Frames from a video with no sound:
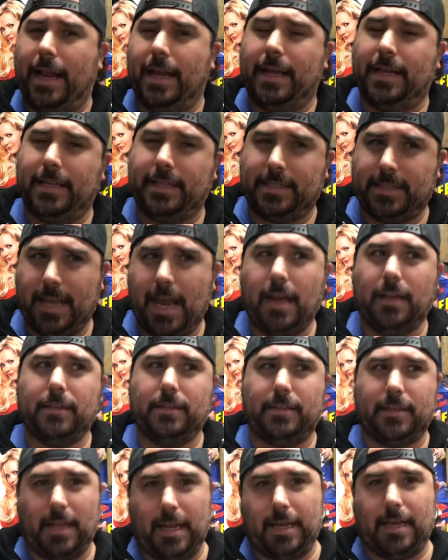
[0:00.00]
It
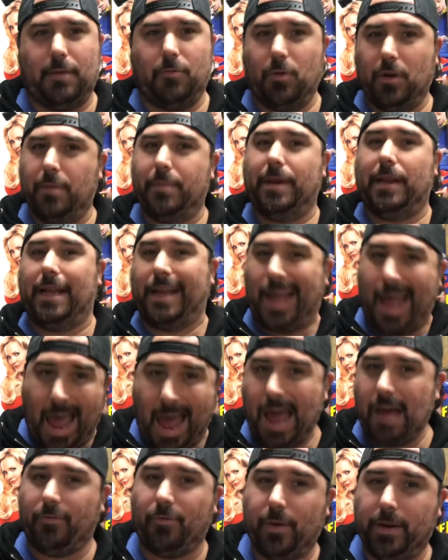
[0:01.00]
sounds like it would have been like a
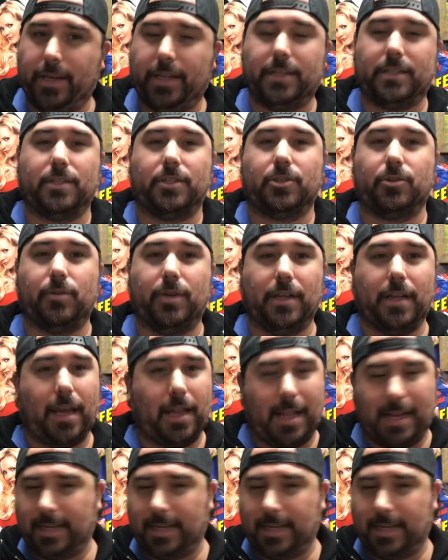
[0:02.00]
halfway decent storyline.